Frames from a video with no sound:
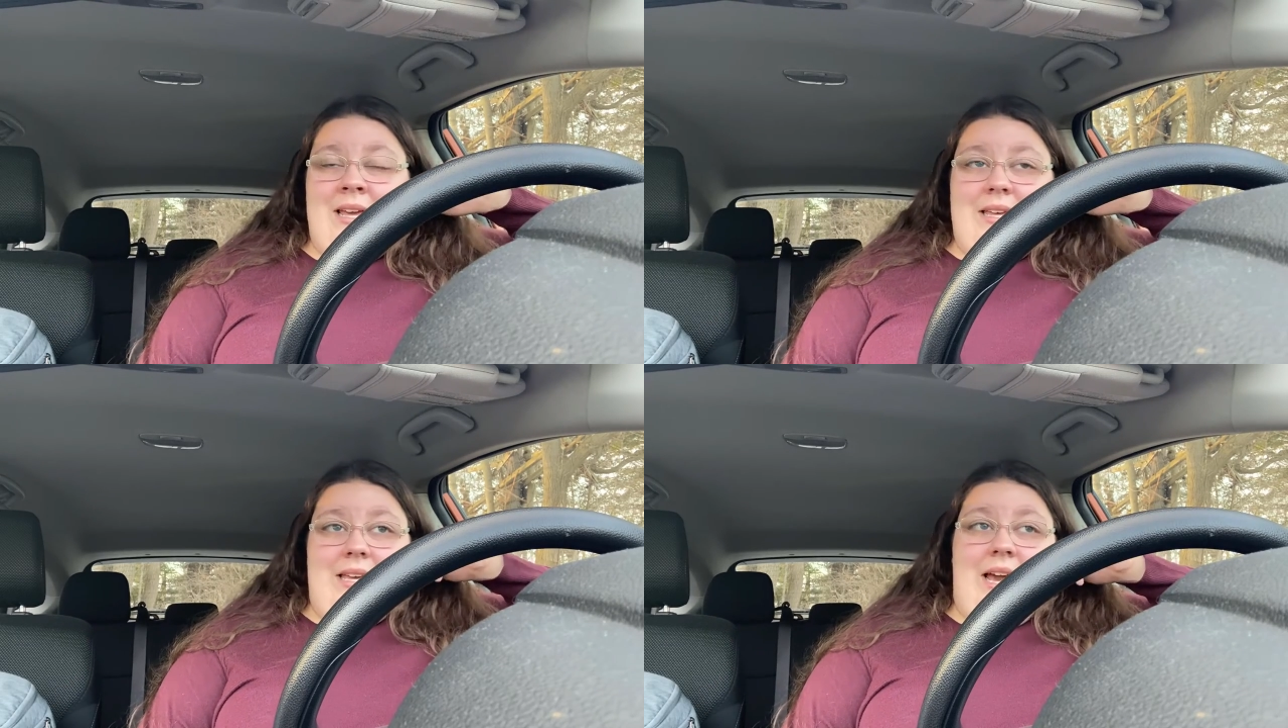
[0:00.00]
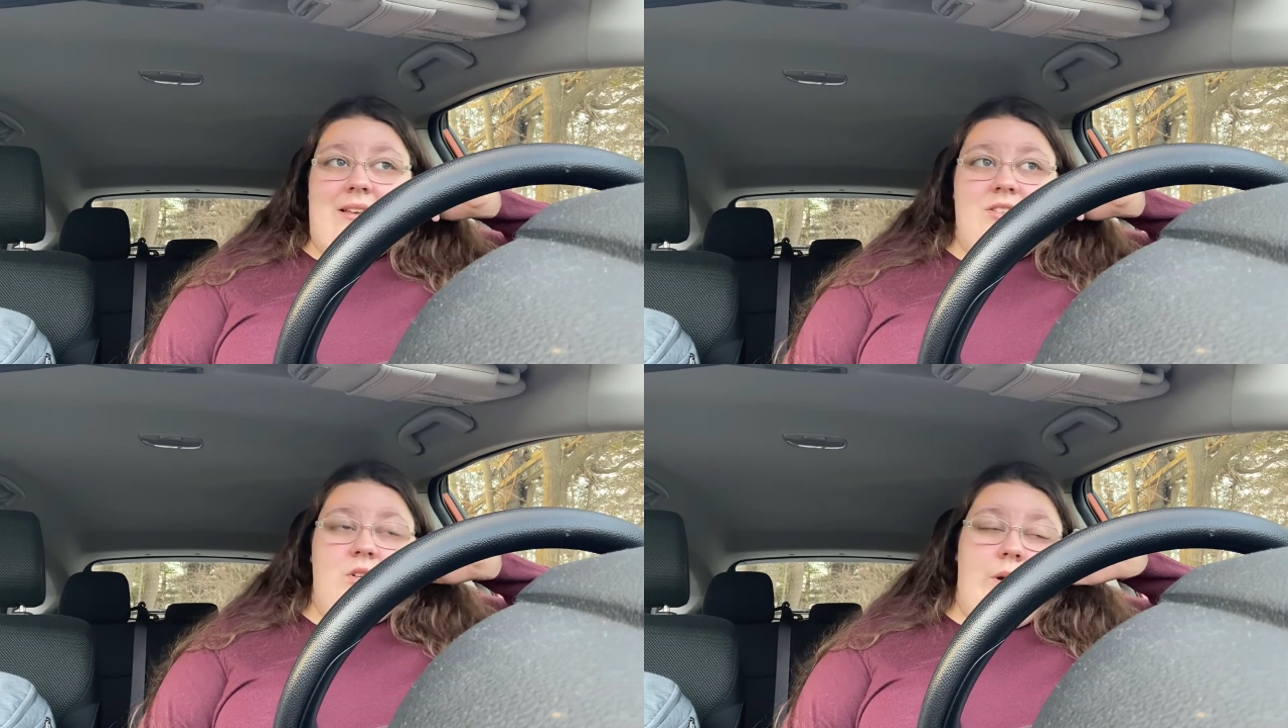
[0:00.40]
yeah,
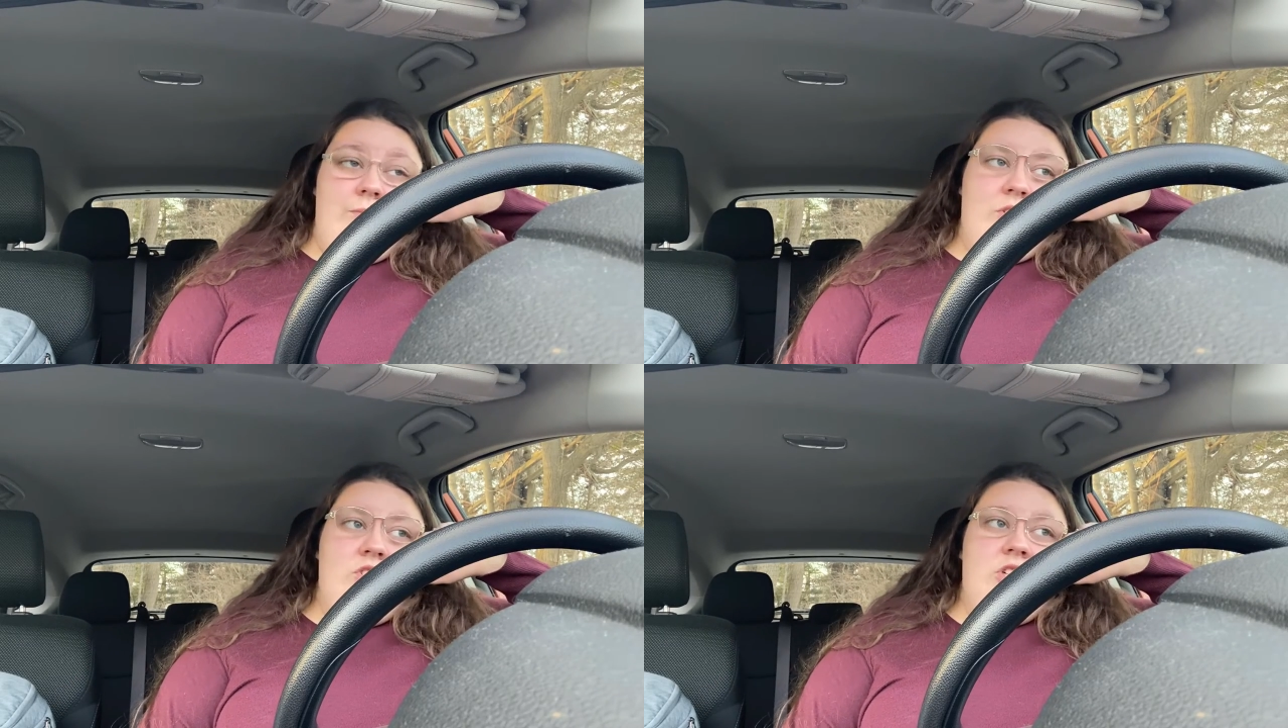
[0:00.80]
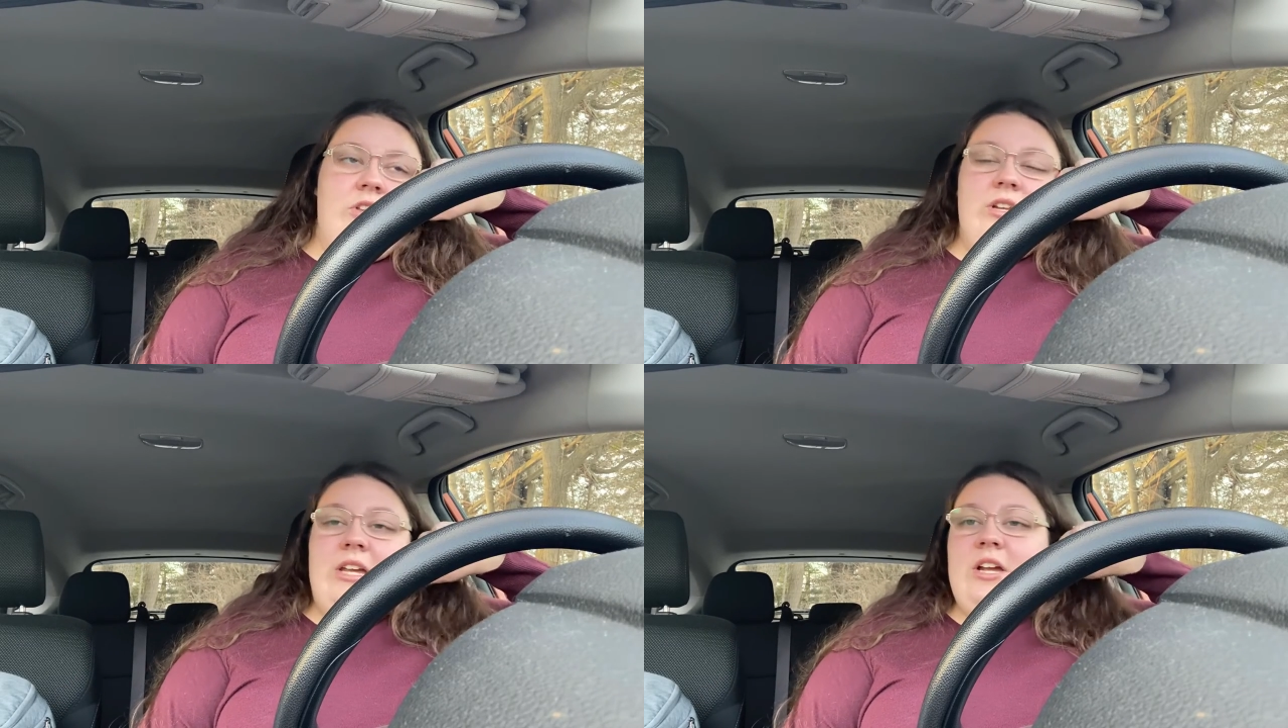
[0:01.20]
so I'm just
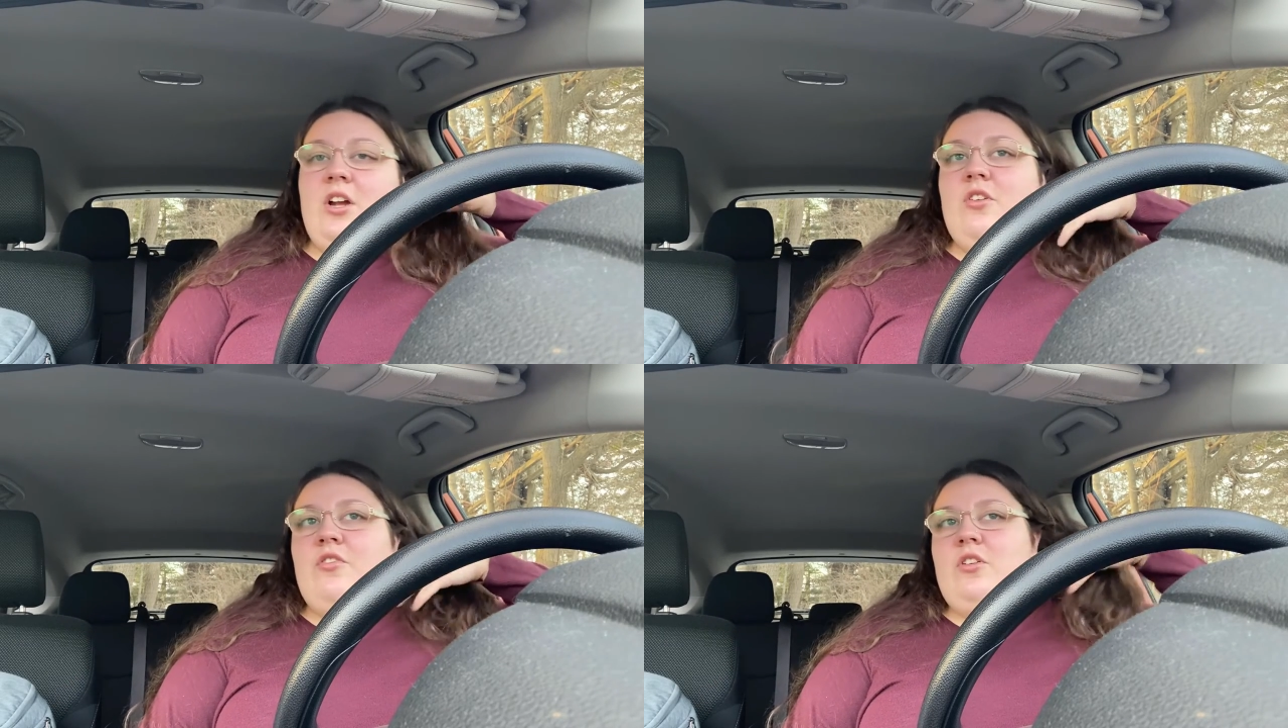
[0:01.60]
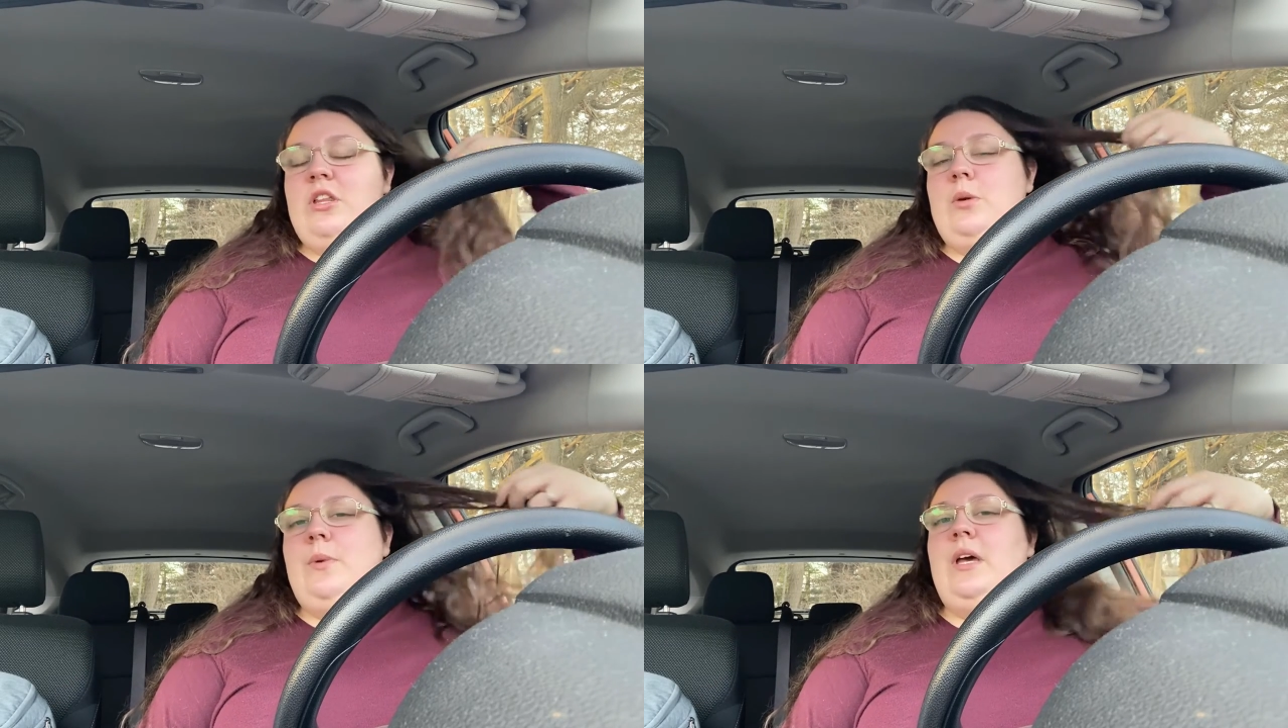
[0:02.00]
chilling here for a
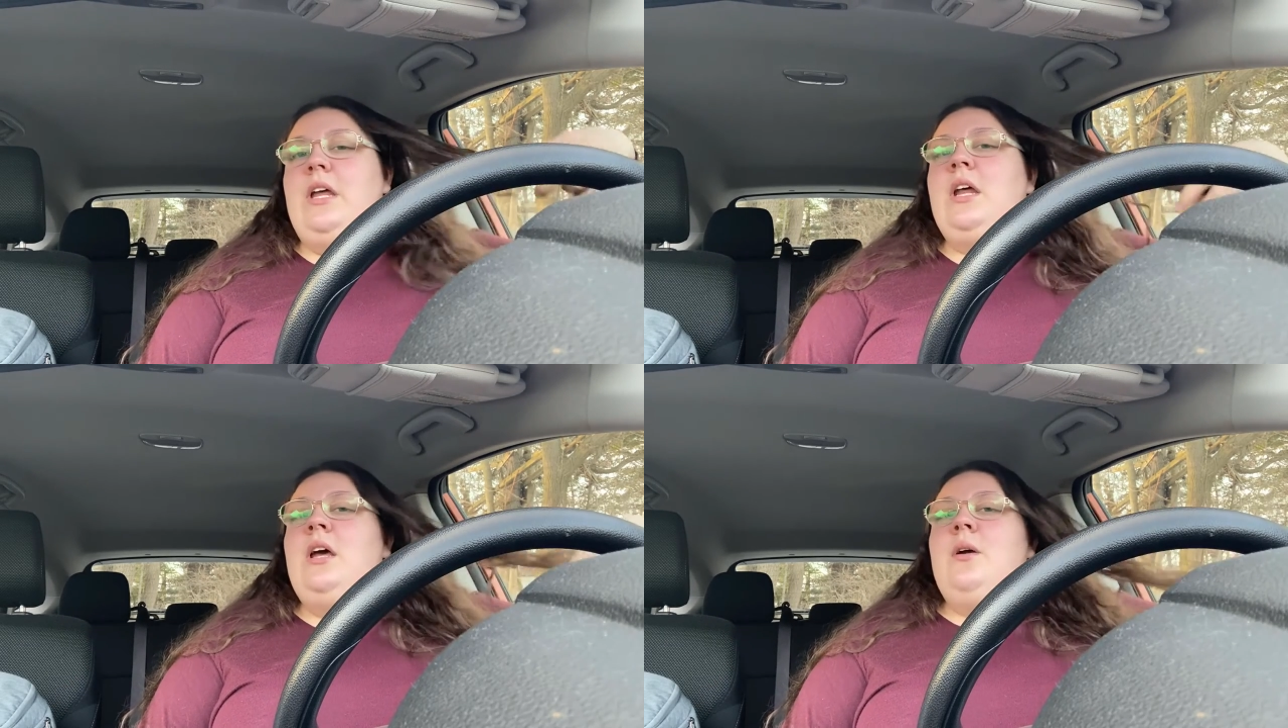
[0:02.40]
little bit.